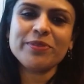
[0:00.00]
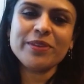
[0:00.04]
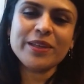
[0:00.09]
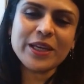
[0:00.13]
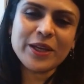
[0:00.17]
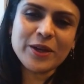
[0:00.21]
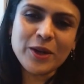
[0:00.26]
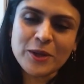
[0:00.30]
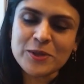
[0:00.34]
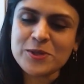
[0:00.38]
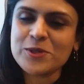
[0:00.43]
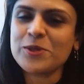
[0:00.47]

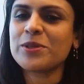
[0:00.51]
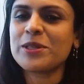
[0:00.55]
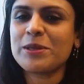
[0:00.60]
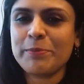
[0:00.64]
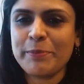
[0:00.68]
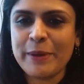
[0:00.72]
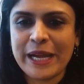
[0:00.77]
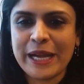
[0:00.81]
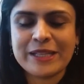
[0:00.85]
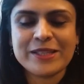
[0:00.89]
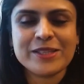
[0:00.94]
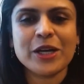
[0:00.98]
it also
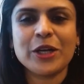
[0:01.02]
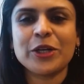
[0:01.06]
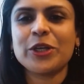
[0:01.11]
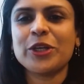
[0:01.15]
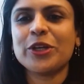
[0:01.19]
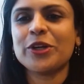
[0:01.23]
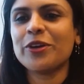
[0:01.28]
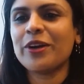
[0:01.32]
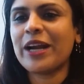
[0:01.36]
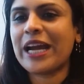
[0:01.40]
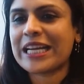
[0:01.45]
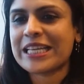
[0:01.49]
depends on
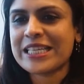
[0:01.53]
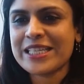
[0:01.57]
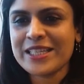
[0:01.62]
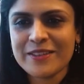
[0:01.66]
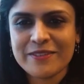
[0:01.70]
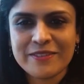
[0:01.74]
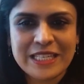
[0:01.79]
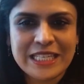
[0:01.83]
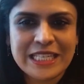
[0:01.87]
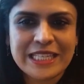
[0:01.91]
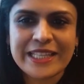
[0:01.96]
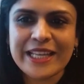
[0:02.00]
your
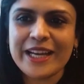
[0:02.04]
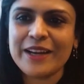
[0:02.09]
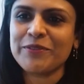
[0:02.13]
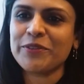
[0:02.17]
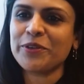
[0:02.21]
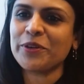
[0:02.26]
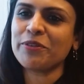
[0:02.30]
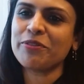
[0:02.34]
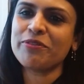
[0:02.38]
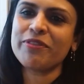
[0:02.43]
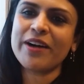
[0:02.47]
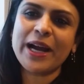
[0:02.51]
activity
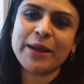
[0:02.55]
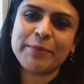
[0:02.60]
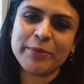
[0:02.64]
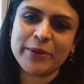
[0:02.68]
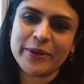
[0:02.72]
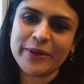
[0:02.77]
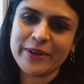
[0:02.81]
level, fiber